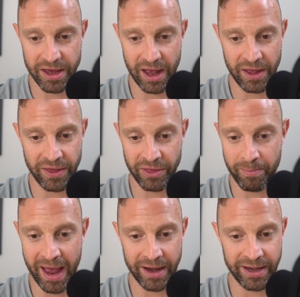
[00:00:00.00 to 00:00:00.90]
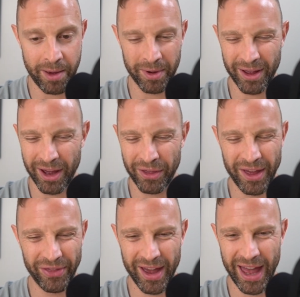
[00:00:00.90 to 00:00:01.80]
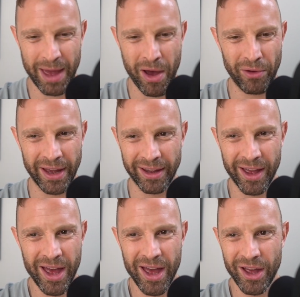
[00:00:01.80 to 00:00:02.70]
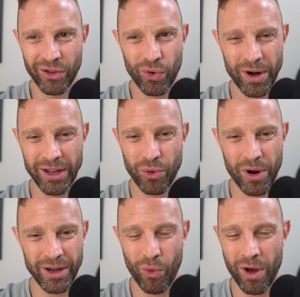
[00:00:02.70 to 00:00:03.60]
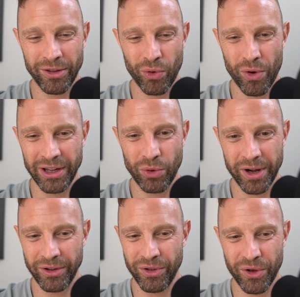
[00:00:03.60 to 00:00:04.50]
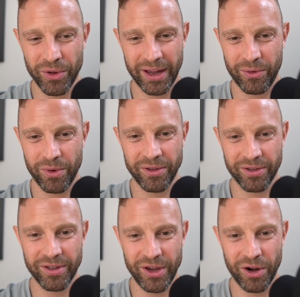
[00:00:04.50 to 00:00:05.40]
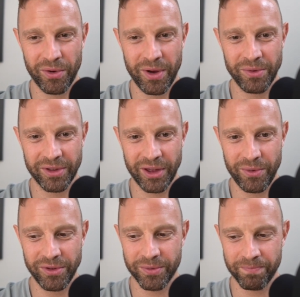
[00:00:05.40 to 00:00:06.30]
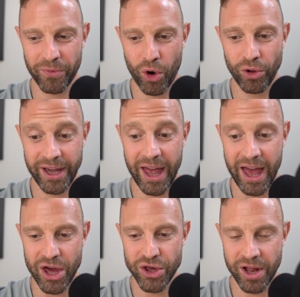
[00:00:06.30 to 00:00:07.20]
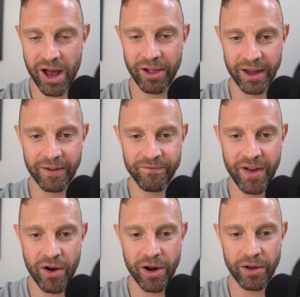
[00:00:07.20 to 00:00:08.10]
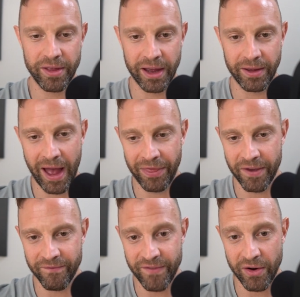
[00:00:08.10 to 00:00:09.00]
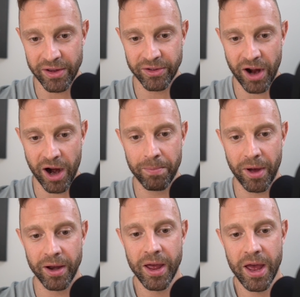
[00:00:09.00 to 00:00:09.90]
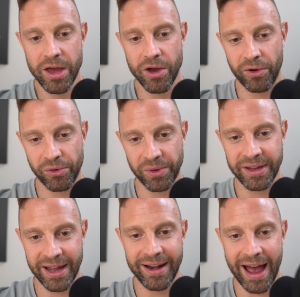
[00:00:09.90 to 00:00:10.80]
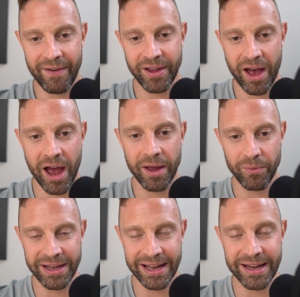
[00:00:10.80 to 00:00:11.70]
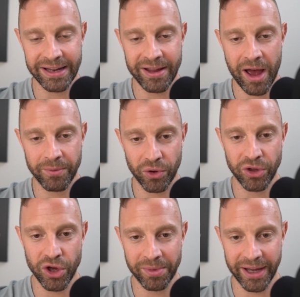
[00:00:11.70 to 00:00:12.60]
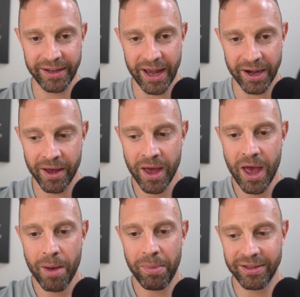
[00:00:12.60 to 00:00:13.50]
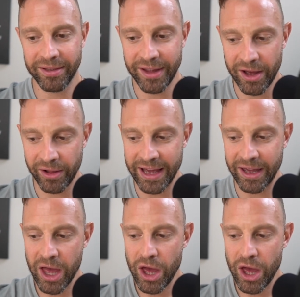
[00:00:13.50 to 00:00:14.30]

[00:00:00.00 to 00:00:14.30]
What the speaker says: in the pandemic. Like I think they came out in like 2021, 2022. Like it was early-ish, not like very like at the very start, but because we did need time to accumulate data. But still, like